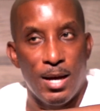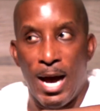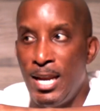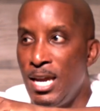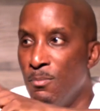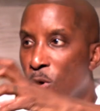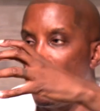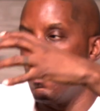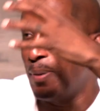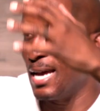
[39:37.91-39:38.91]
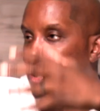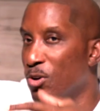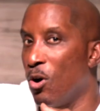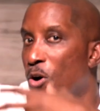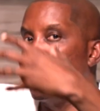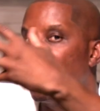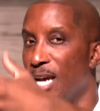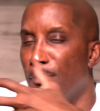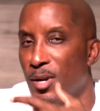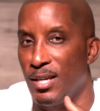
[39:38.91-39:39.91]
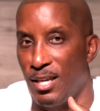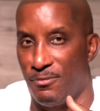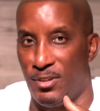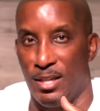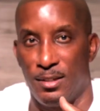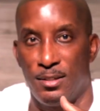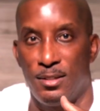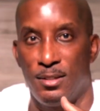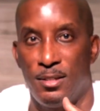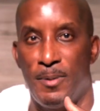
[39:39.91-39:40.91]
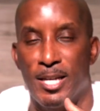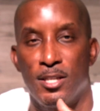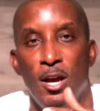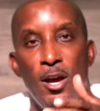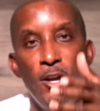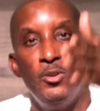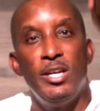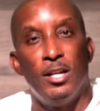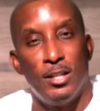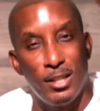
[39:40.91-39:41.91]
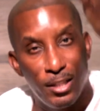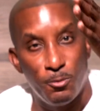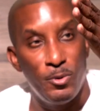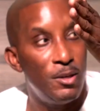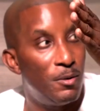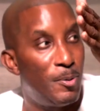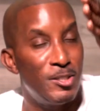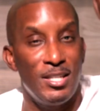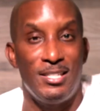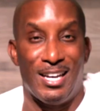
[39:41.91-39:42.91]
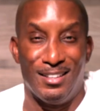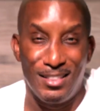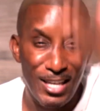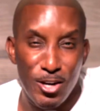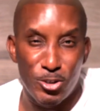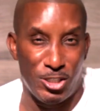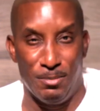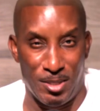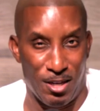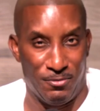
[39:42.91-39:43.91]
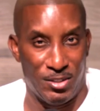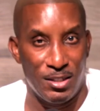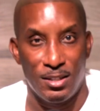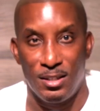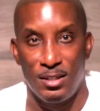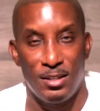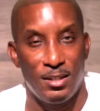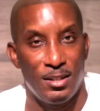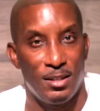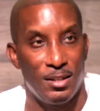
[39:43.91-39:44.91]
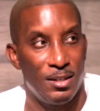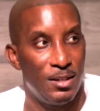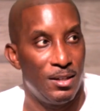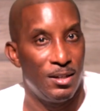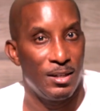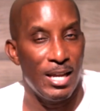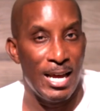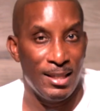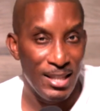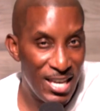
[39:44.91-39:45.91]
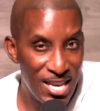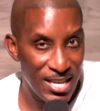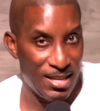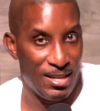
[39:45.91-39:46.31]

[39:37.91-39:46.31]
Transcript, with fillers: I need more than pastoral or shepherding gifting to pass. You need a, we, a person needs a leadership gift. Can I lead?